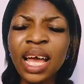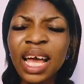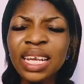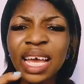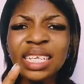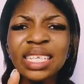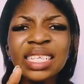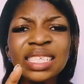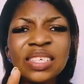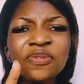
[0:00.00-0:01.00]
and
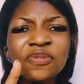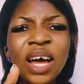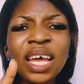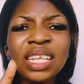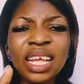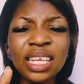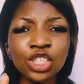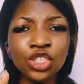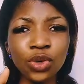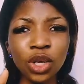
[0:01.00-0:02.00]
identify that
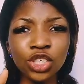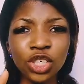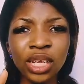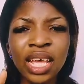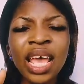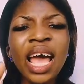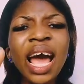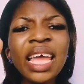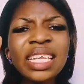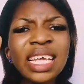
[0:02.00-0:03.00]
instruction,
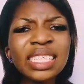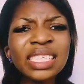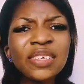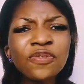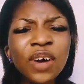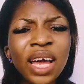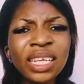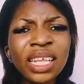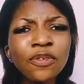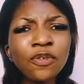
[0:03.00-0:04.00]
identify
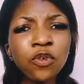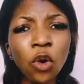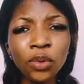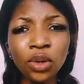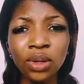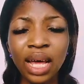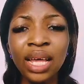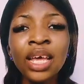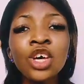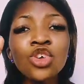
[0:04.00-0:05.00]
that formula
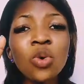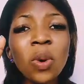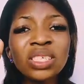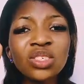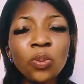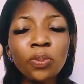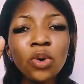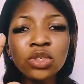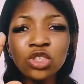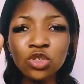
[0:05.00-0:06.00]
you are
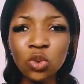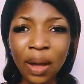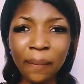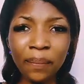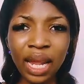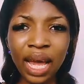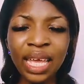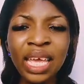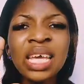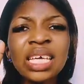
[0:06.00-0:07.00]
supposed to
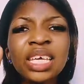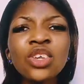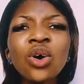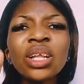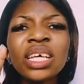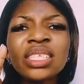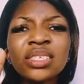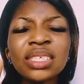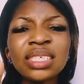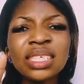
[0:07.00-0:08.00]
apply in order
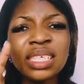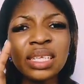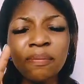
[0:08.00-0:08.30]
to see the